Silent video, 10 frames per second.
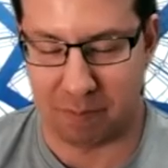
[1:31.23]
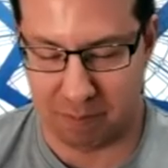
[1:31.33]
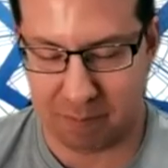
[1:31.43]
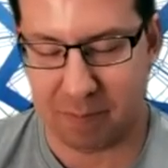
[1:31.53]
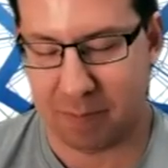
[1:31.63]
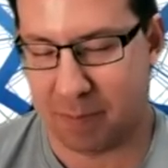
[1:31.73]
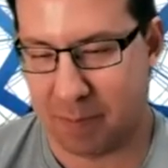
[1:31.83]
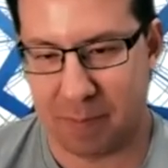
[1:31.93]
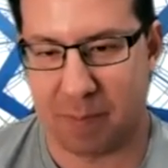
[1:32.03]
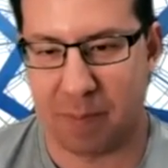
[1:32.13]

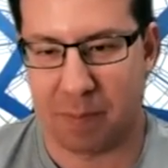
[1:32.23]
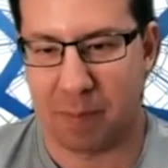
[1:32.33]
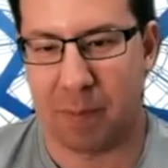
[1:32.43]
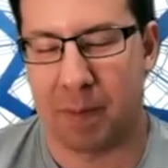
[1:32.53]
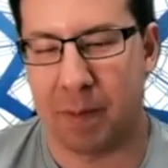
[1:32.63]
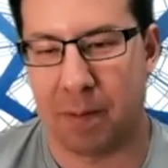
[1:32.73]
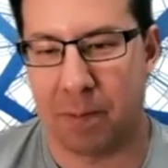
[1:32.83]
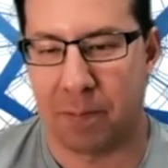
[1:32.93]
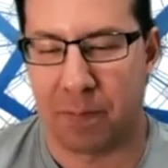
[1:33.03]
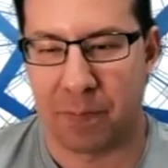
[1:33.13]

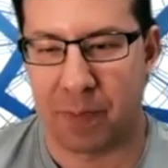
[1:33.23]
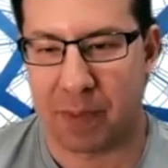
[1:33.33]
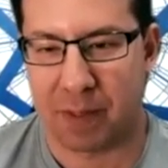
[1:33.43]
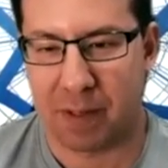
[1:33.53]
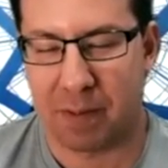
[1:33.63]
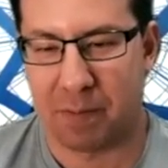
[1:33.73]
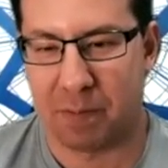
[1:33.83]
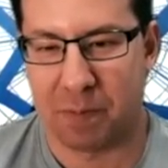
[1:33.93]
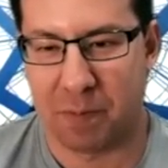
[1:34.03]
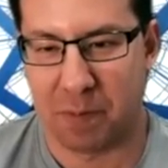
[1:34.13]

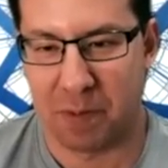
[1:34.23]
No words are spoken by the person on screen.